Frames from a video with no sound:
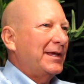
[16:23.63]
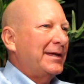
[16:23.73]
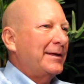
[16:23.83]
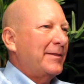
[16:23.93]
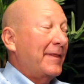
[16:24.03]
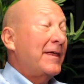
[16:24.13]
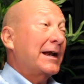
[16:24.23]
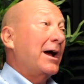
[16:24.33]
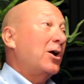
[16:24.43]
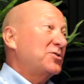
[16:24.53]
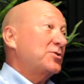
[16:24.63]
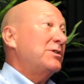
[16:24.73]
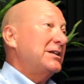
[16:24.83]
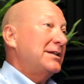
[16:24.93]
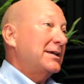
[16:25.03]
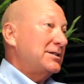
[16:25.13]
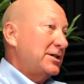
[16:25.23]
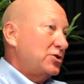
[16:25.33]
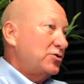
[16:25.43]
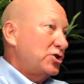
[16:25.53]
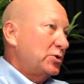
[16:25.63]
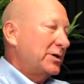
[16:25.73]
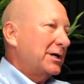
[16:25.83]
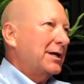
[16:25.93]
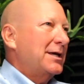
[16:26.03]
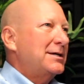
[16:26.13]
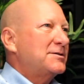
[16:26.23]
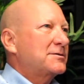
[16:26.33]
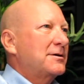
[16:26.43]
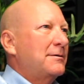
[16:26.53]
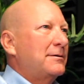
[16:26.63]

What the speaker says: and that I also need to continue doing is